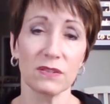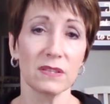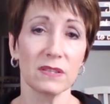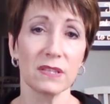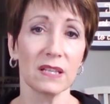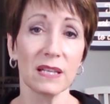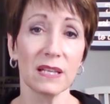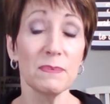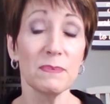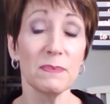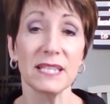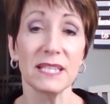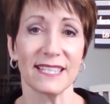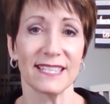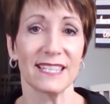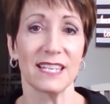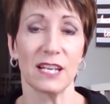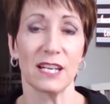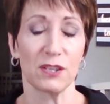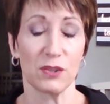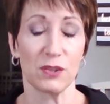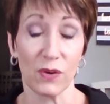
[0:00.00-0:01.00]
the lipstick's
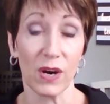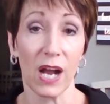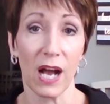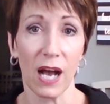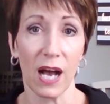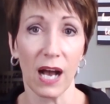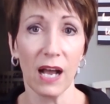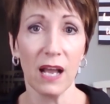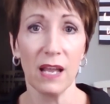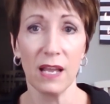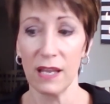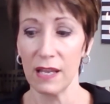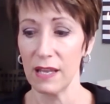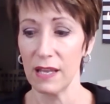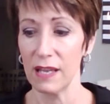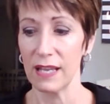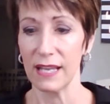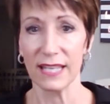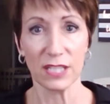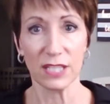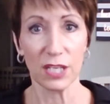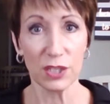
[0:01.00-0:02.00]
not dry.
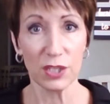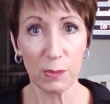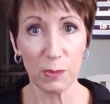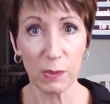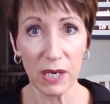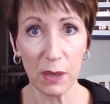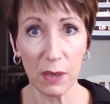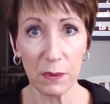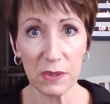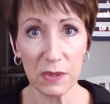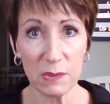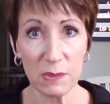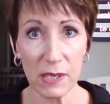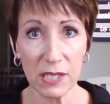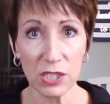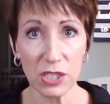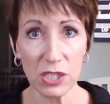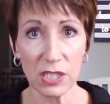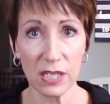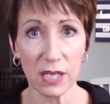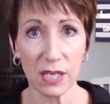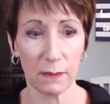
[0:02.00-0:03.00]
It's because you're putting it on with a
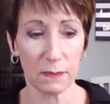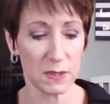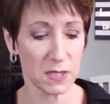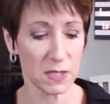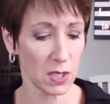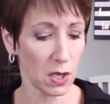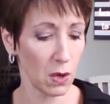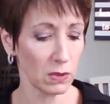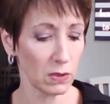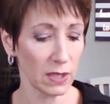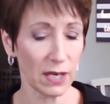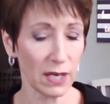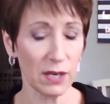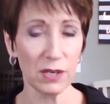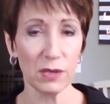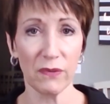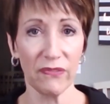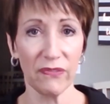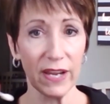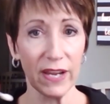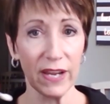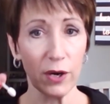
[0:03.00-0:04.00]
sponge tip. So let her do
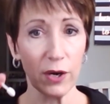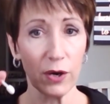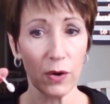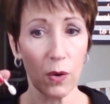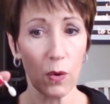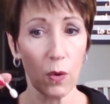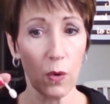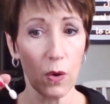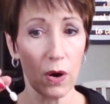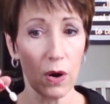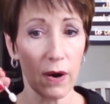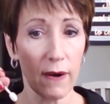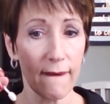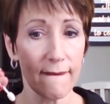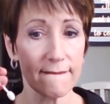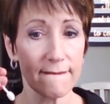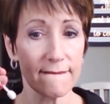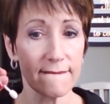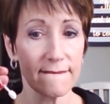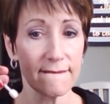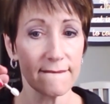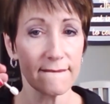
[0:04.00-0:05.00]
her finger or
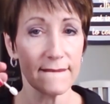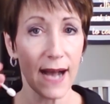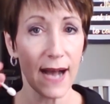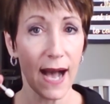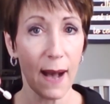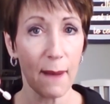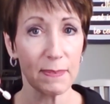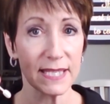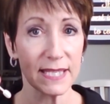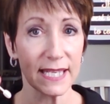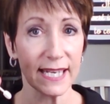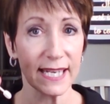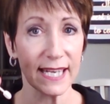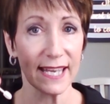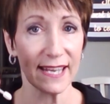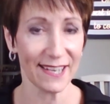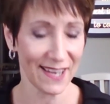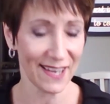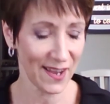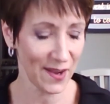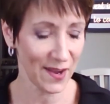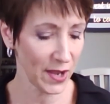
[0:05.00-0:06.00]
opposite
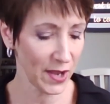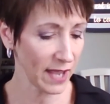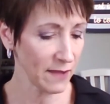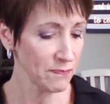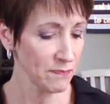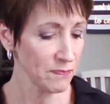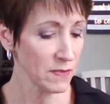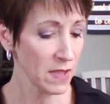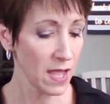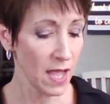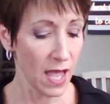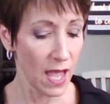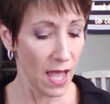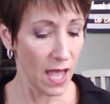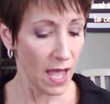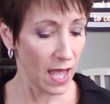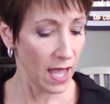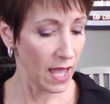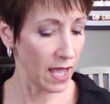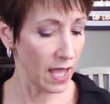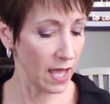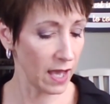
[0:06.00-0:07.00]
end, okay?
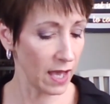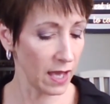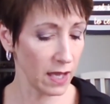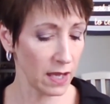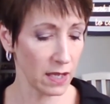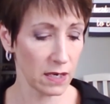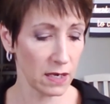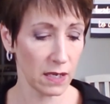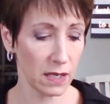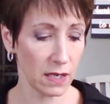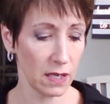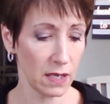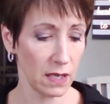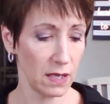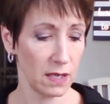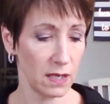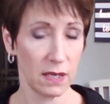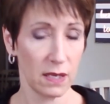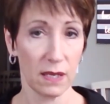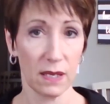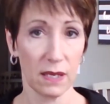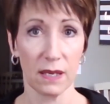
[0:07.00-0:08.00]
And
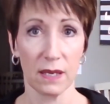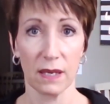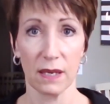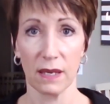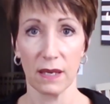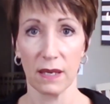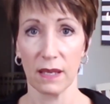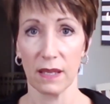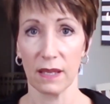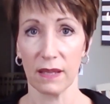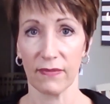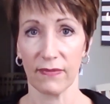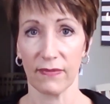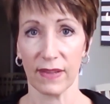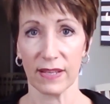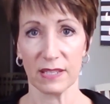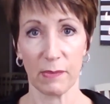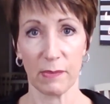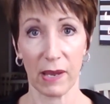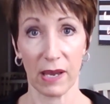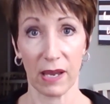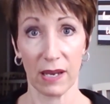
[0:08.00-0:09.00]

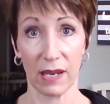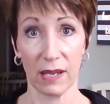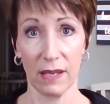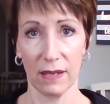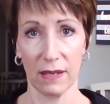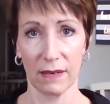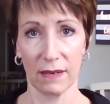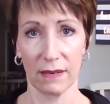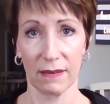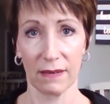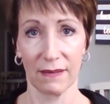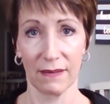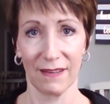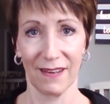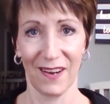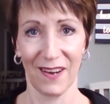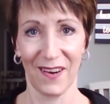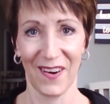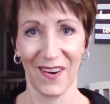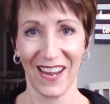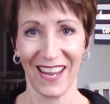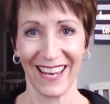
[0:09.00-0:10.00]
that's about it.
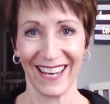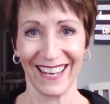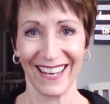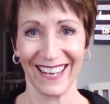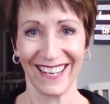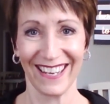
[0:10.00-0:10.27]
All right.